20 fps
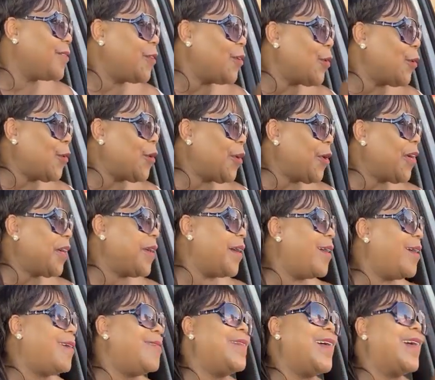of the Lord,
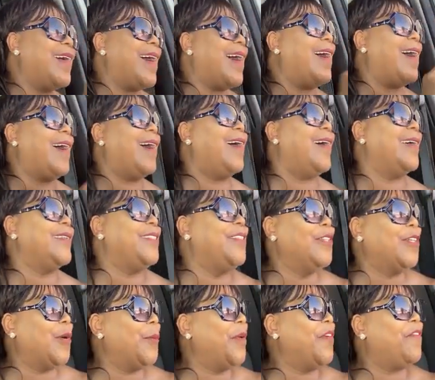oh my God,
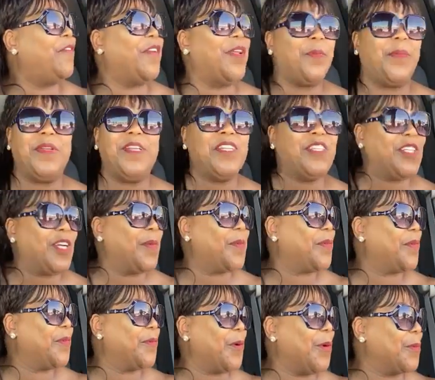you're going to be flipping and
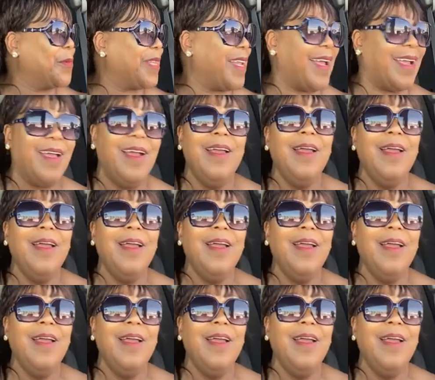jumping ropes like,